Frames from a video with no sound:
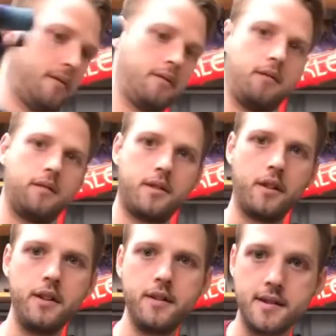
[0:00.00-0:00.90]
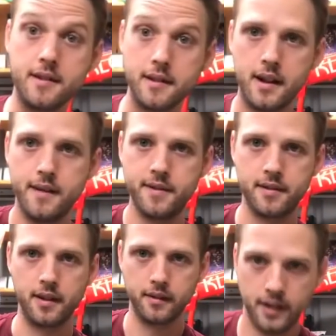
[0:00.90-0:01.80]
Sorry, this is live,
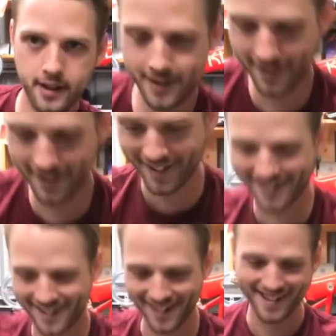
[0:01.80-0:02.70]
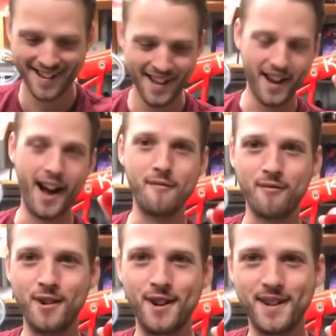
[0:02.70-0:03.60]
so I haven't
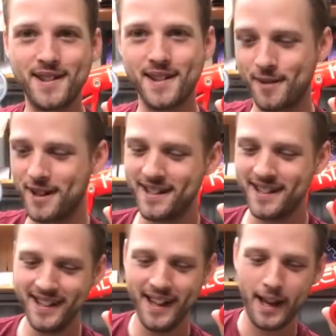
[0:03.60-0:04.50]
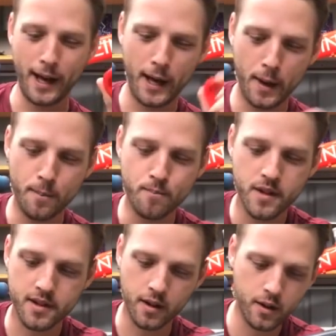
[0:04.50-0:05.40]
rehearsed this one.
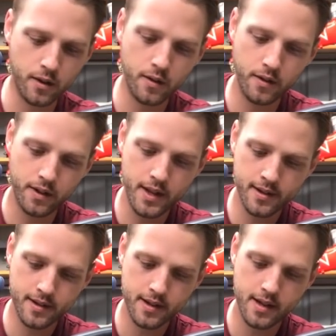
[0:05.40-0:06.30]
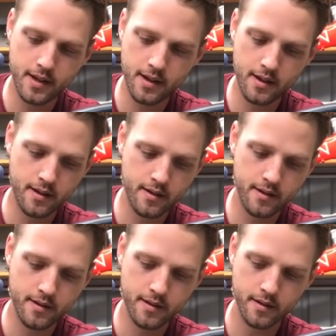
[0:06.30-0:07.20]
So this
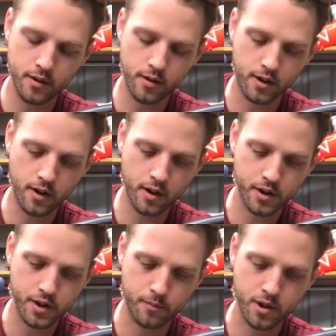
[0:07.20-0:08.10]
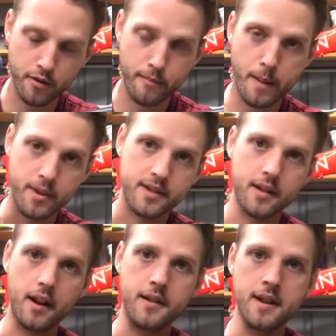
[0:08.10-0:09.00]
is, oh gosh, I'm trying to remember the
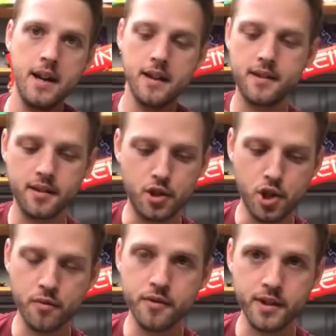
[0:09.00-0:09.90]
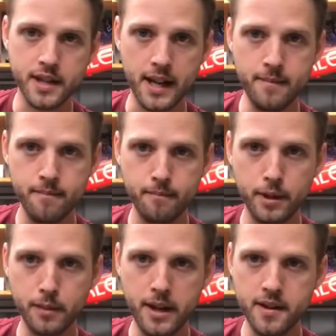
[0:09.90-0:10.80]
size. This is 210
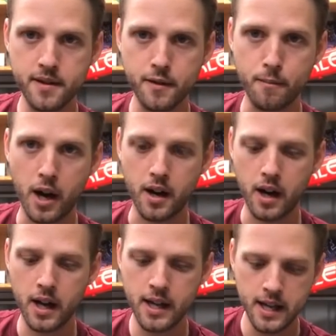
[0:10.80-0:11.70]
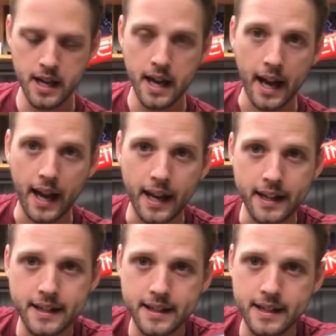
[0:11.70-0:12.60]
millimeters from eye to eye,
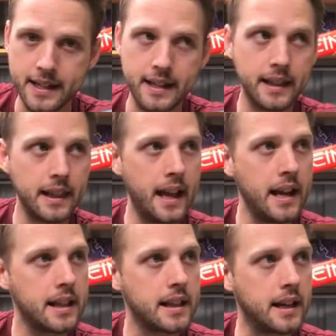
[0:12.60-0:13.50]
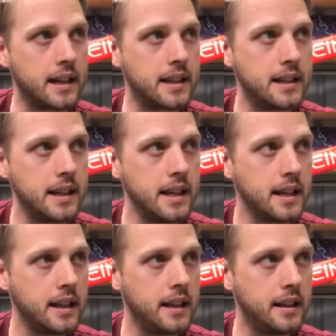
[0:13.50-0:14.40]
and the length I think
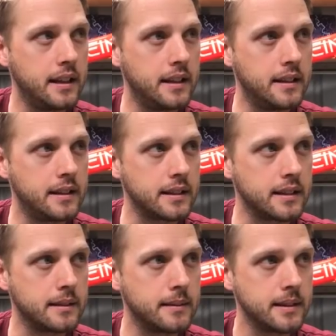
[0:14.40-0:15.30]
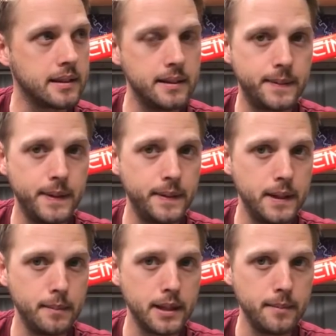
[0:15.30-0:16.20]
is, I want to say 50
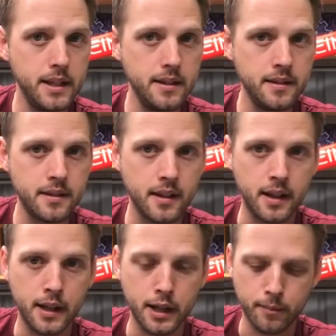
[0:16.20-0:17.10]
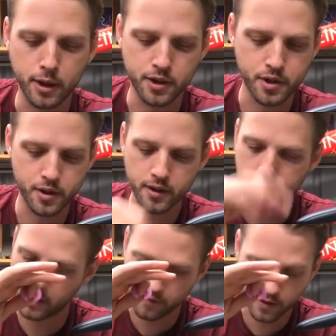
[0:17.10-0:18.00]
millimeters on the stroke.
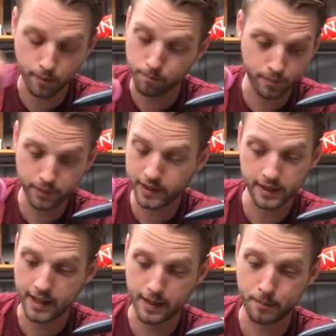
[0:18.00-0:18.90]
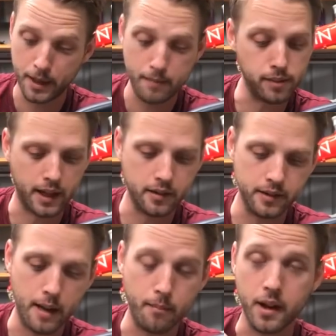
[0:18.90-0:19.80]
I've completely had a mind blank on
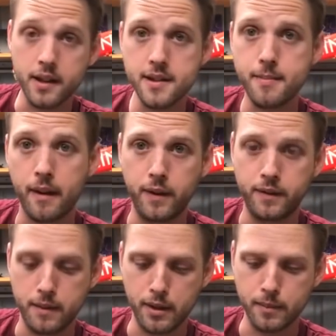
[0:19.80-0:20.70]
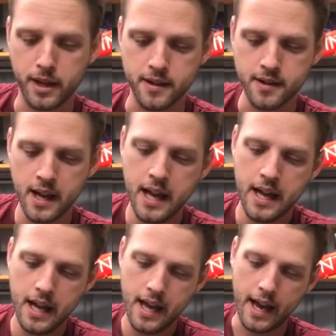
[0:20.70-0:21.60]
that, but I think it's about 50 millimeters.
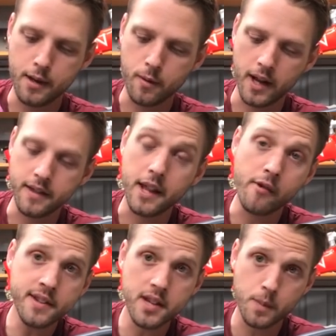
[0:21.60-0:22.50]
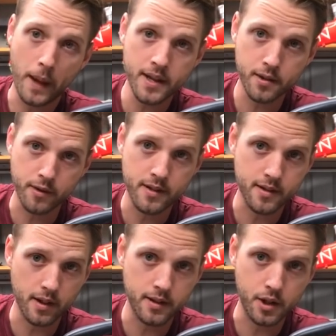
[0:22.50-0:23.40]
Anyway, there is a spacer
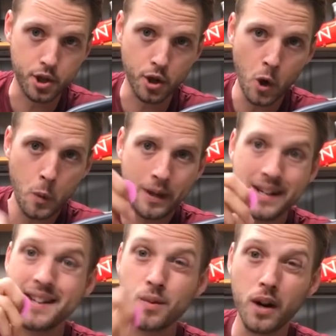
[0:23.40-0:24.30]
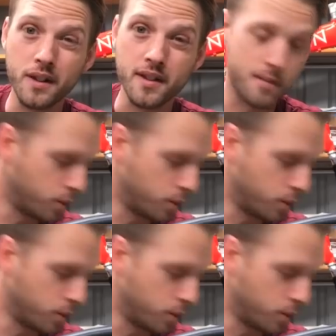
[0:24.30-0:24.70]
inside this shock, but it is one of the smaller